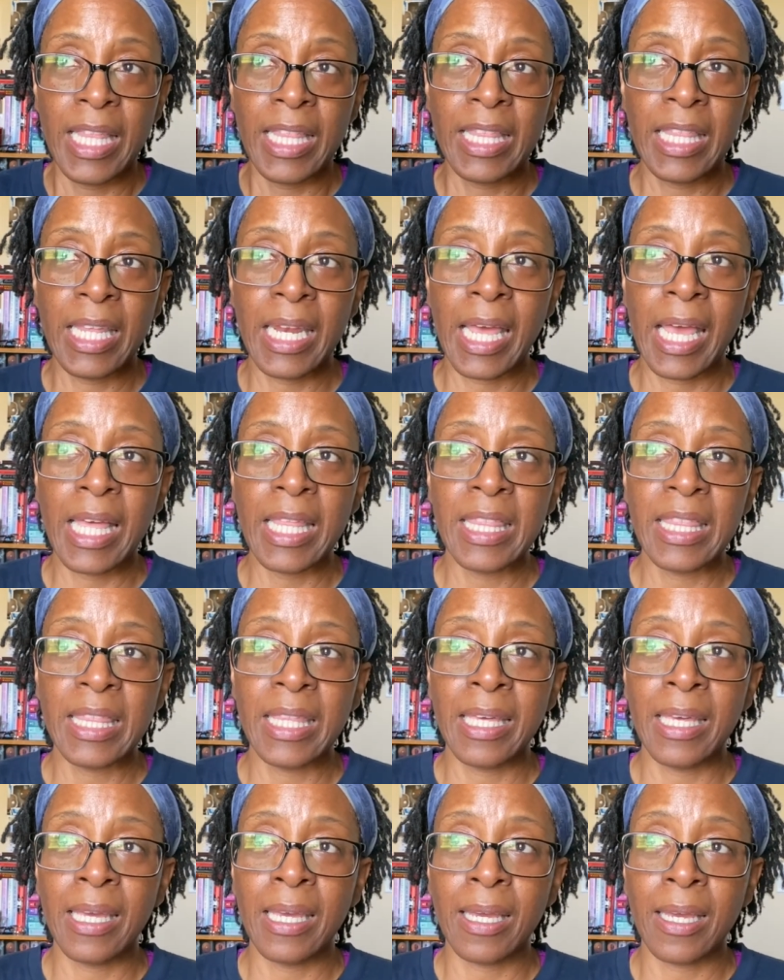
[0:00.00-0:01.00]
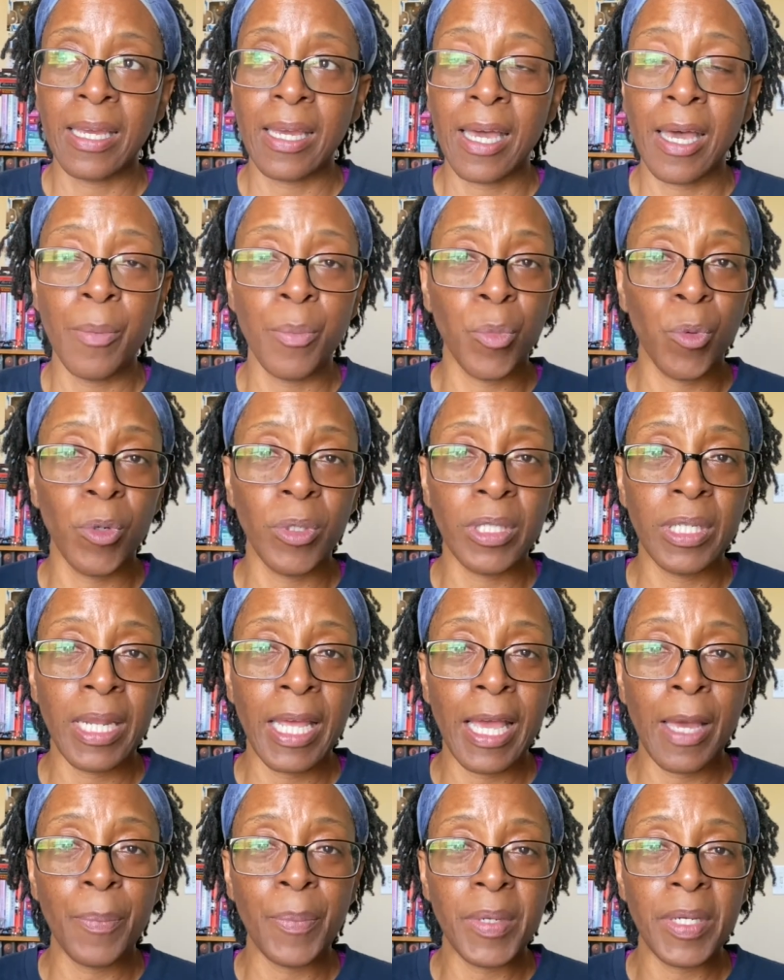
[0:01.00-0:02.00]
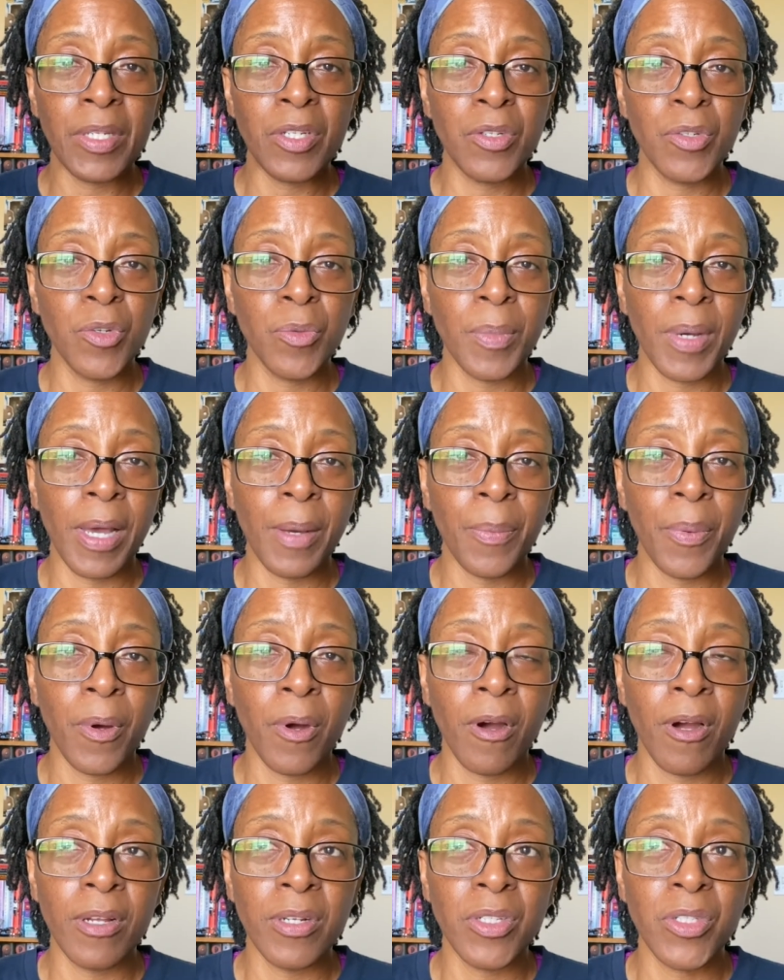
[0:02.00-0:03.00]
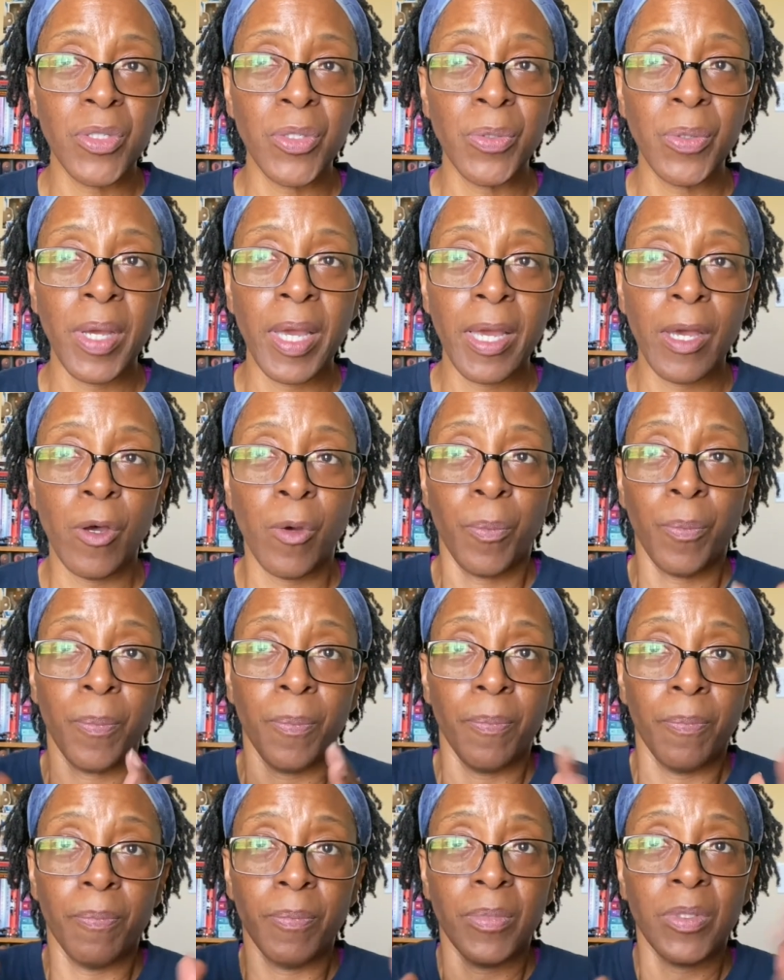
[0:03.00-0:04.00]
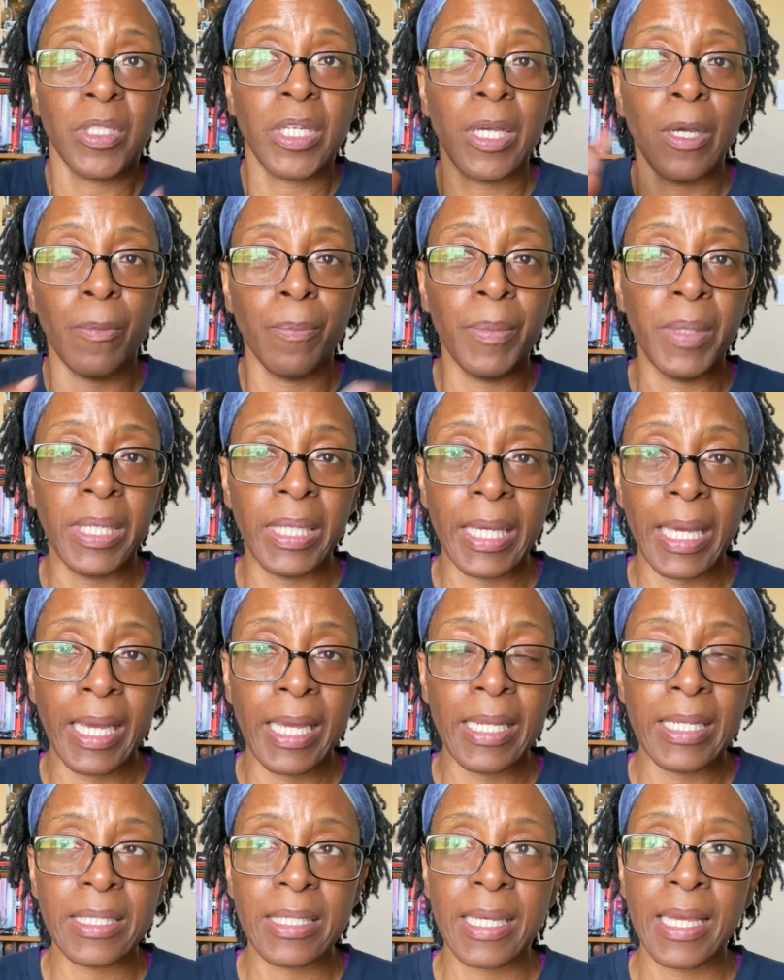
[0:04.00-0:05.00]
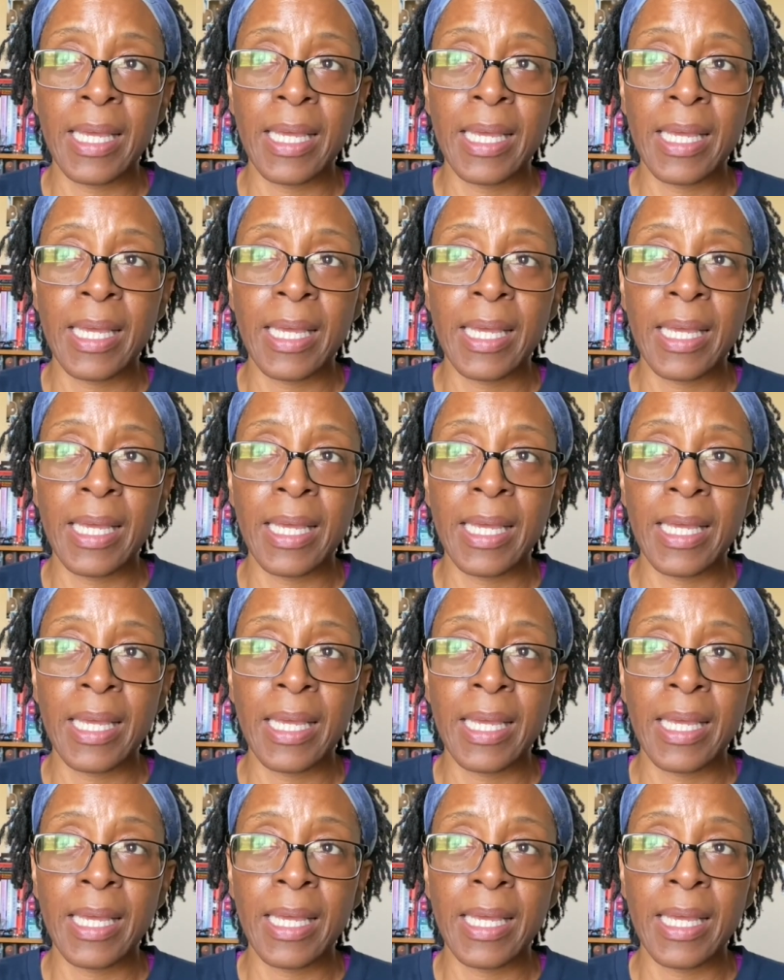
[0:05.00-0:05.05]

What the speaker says: then I think I'm more than happy to do my part to help mitigate.